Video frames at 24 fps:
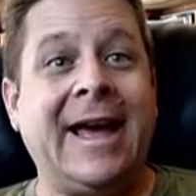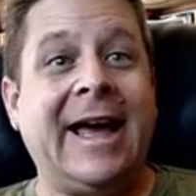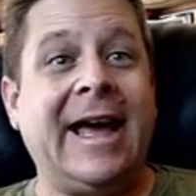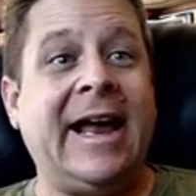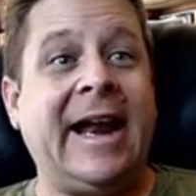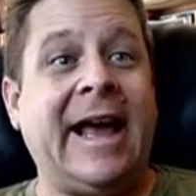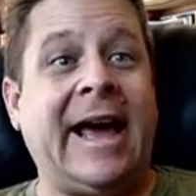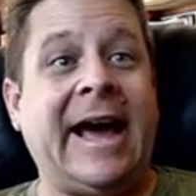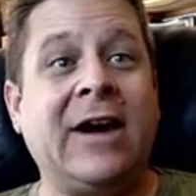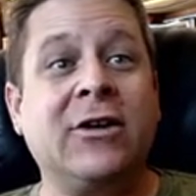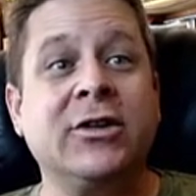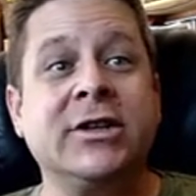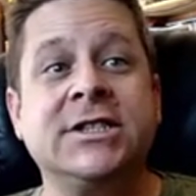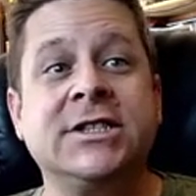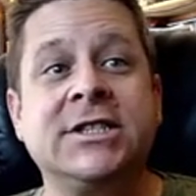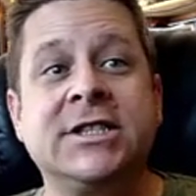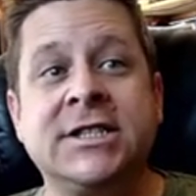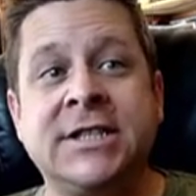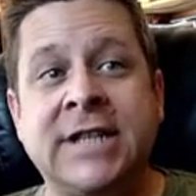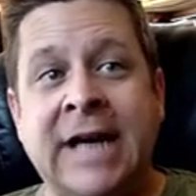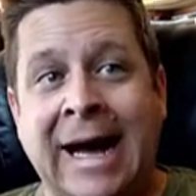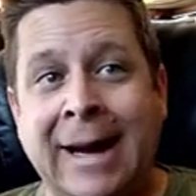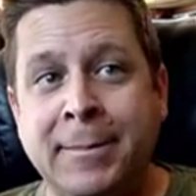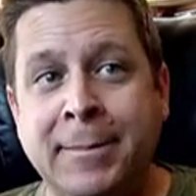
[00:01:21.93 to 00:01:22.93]
and how to
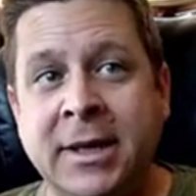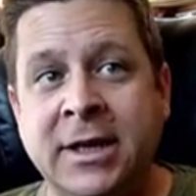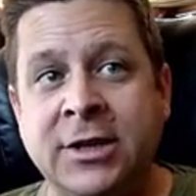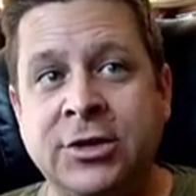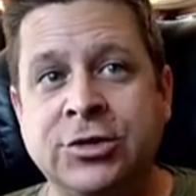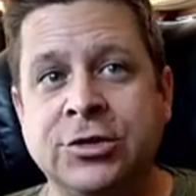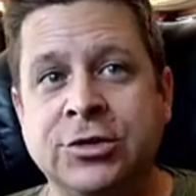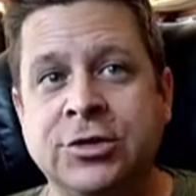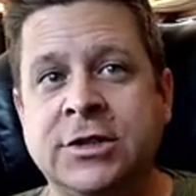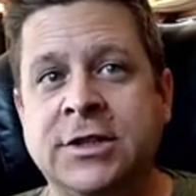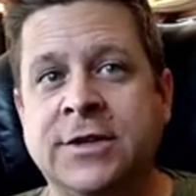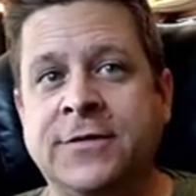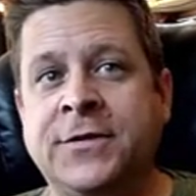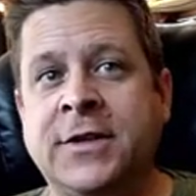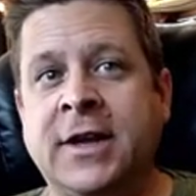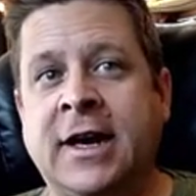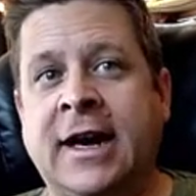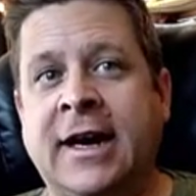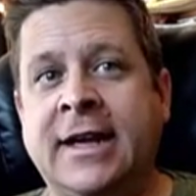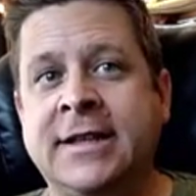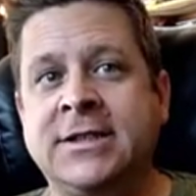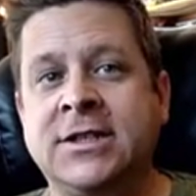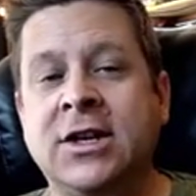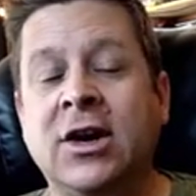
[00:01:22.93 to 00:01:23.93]
stop intrusive
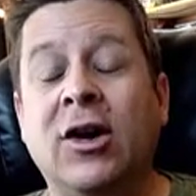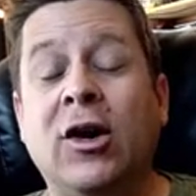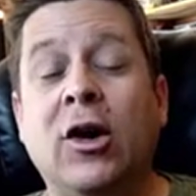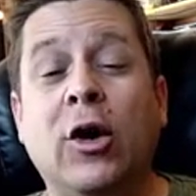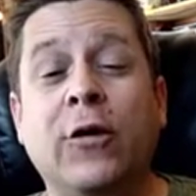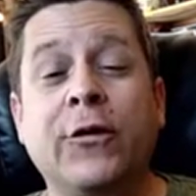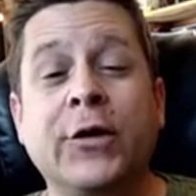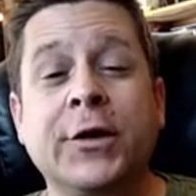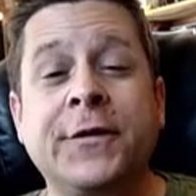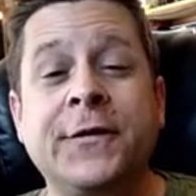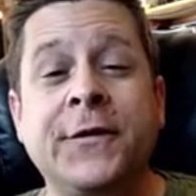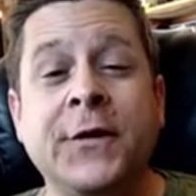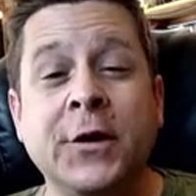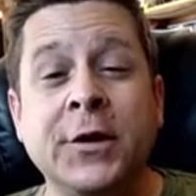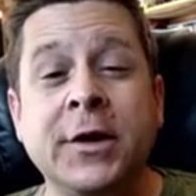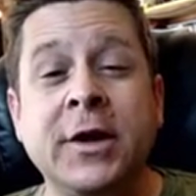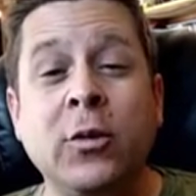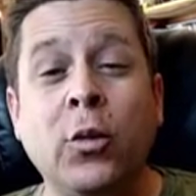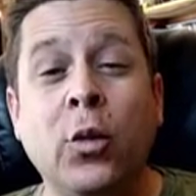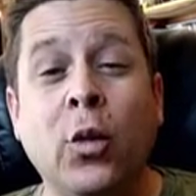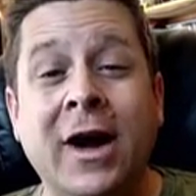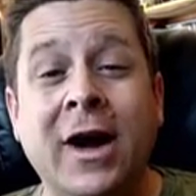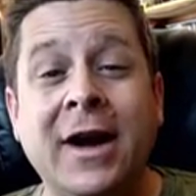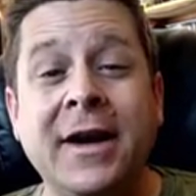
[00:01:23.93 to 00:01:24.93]
thoughts, over
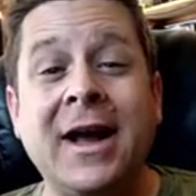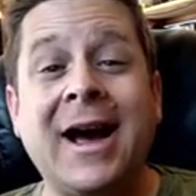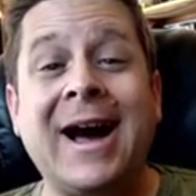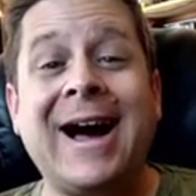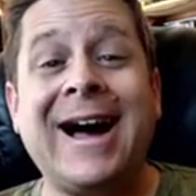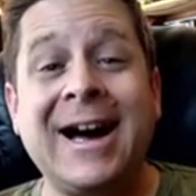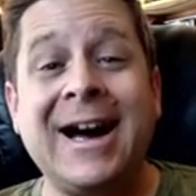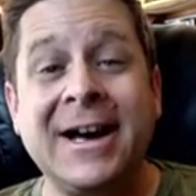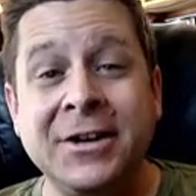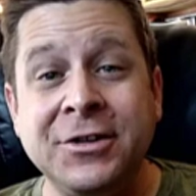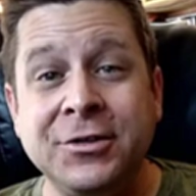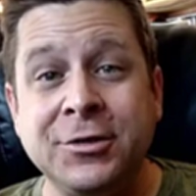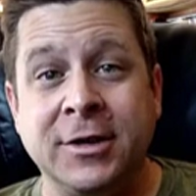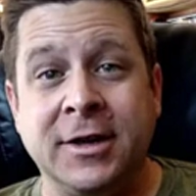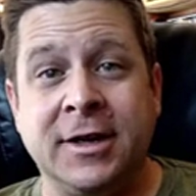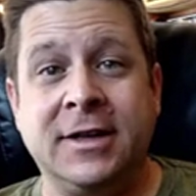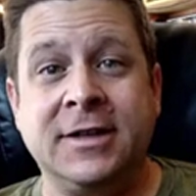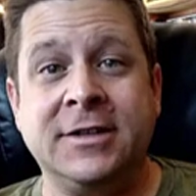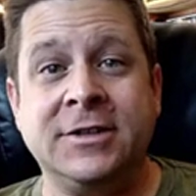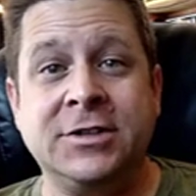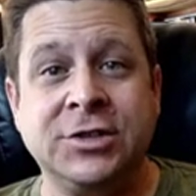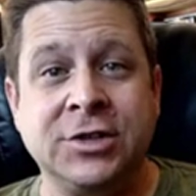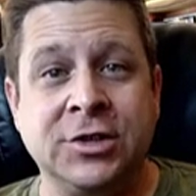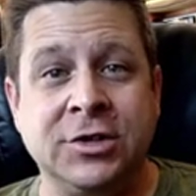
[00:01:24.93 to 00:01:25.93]

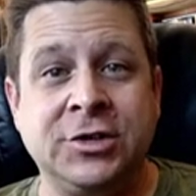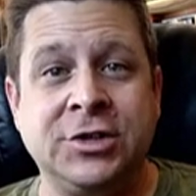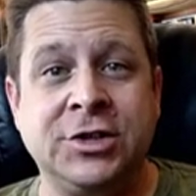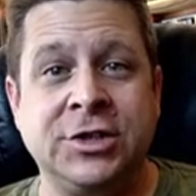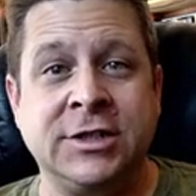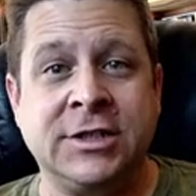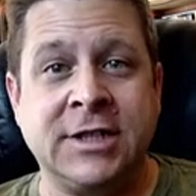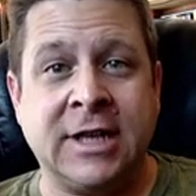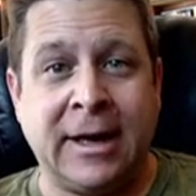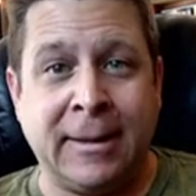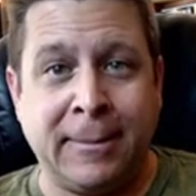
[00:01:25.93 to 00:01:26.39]
3,100 searches a